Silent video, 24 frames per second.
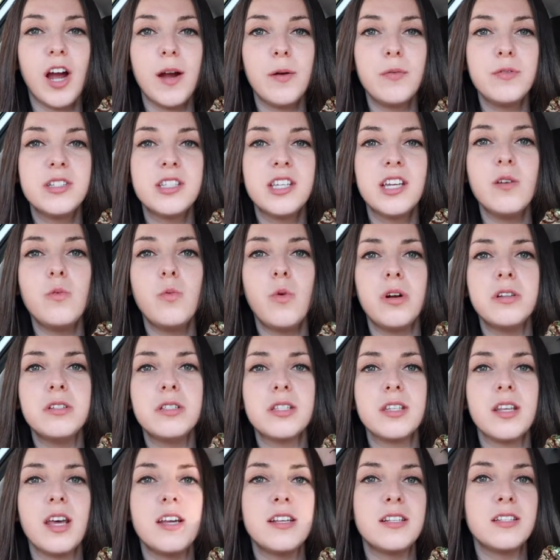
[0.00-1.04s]
I would say one
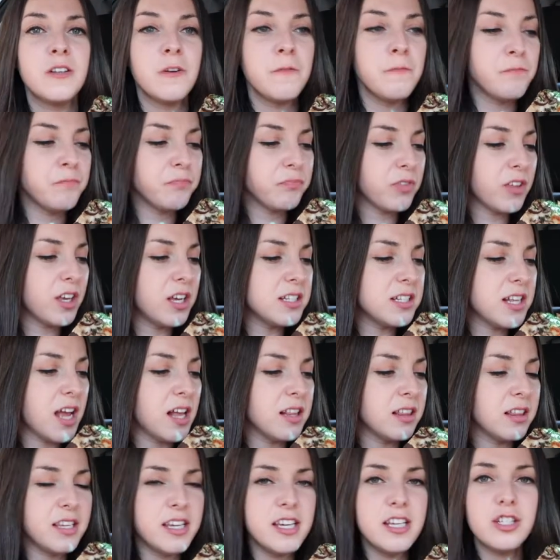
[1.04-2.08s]
slice is
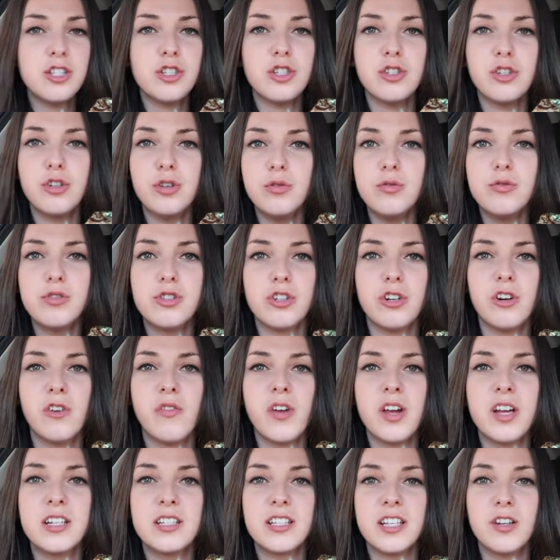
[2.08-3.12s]
at least 2
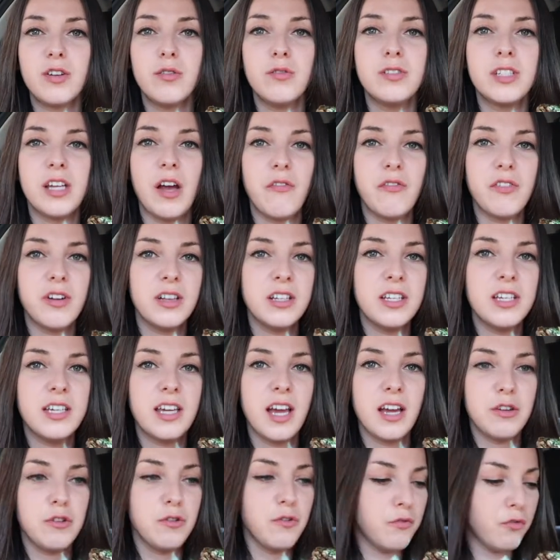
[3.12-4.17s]
servings. It'll definitely
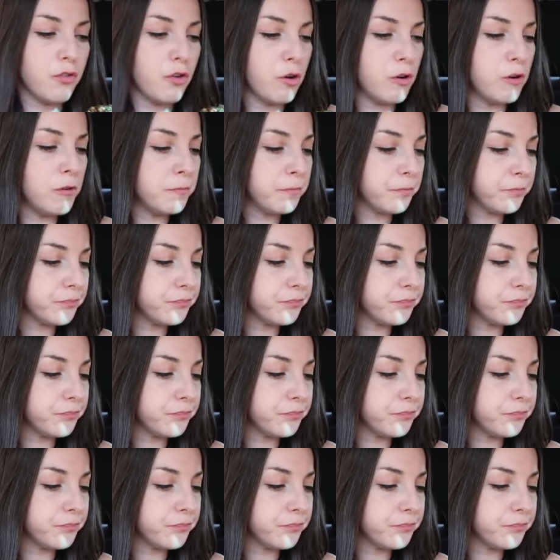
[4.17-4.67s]
get you full.